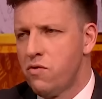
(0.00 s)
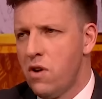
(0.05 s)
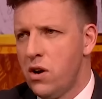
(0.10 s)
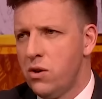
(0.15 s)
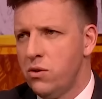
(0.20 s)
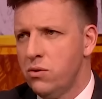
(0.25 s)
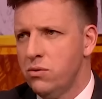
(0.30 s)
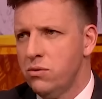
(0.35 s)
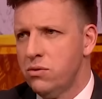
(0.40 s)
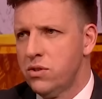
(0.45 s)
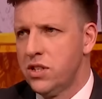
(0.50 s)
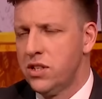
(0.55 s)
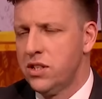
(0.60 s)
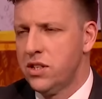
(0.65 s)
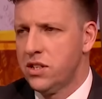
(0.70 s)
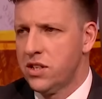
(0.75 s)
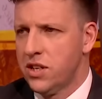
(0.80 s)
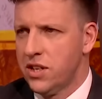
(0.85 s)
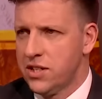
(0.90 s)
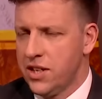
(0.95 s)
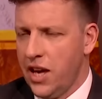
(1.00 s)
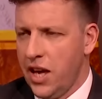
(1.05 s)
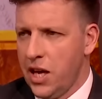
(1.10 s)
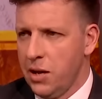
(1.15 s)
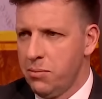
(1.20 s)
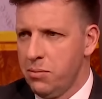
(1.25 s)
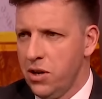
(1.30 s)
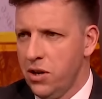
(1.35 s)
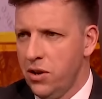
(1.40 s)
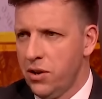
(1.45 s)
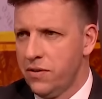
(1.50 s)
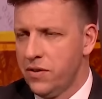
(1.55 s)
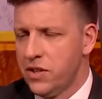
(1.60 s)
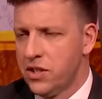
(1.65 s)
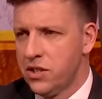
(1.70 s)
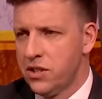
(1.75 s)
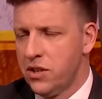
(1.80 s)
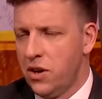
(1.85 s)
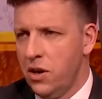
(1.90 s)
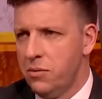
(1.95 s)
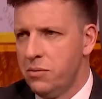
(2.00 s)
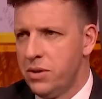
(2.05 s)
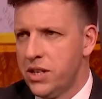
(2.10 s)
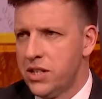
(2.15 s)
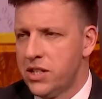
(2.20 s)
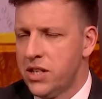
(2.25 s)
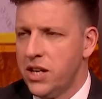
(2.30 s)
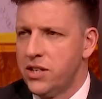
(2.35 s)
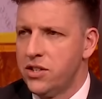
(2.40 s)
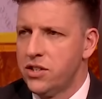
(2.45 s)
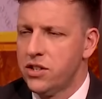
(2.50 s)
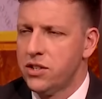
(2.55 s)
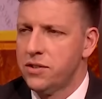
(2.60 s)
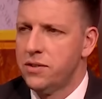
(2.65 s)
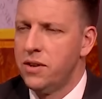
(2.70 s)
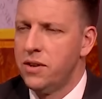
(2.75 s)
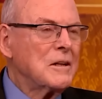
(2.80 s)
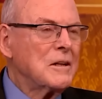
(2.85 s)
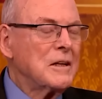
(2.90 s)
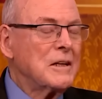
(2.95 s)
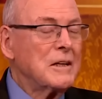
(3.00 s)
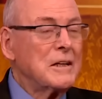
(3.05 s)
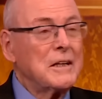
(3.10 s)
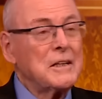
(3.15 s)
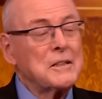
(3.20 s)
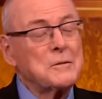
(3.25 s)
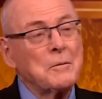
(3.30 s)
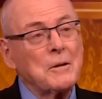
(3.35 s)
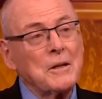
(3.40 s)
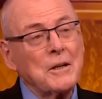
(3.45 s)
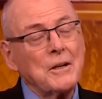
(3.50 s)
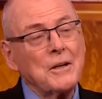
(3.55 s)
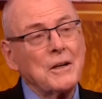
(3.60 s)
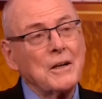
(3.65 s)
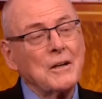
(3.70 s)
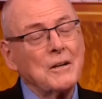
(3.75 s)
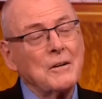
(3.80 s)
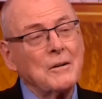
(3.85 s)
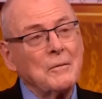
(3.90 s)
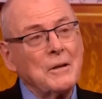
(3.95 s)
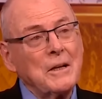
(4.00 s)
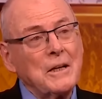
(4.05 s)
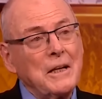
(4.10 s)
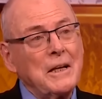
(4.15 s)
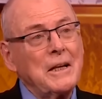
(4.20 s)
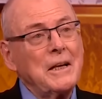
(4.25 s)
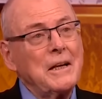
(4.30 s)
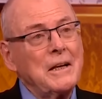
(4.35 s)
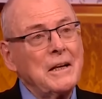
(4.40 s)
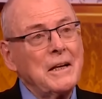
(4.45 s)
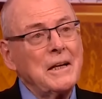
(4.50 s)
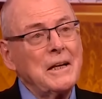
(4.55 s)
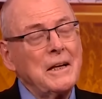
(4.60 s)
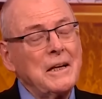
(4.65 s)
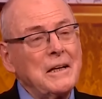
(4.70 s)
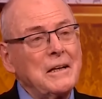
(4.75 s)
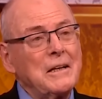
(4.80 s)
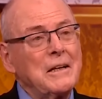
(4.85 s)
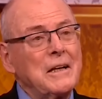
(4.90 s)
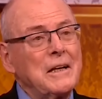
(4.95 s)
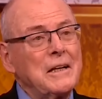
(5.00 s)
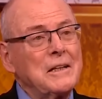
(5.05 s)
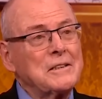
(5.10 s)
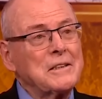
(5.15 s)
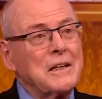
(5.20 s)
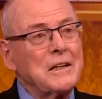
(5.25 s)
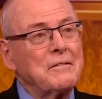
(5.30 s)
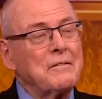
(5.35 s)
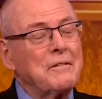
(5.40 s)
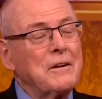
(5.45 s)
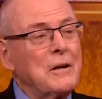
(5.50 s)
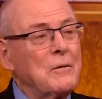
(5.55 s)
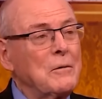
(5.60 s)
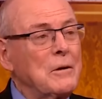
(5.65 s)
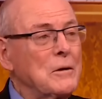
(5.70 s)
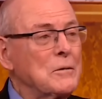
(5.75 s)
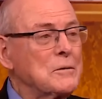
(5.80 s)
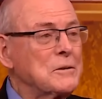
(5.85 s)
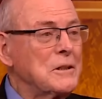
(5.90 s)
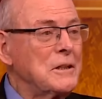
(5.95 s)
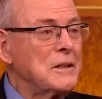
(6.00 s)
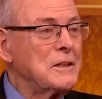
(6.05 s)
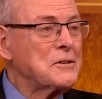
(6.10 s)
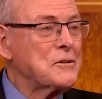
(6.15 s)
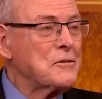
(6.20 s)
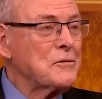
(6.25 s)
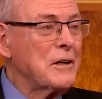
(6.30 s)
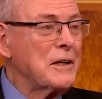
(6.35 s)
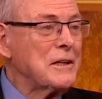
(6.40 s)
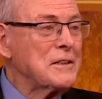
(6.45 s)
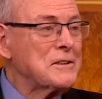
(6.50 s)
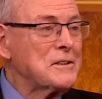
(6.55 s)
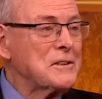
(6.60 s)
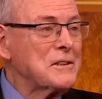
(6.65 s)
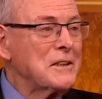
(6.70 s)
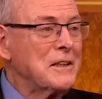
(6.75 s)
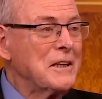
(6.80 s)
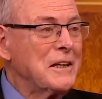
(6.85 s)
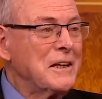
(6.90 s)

roles. He's going to take up a lot of his time and attention. It is, but you know, I mean, he said farewell to Liz Truss.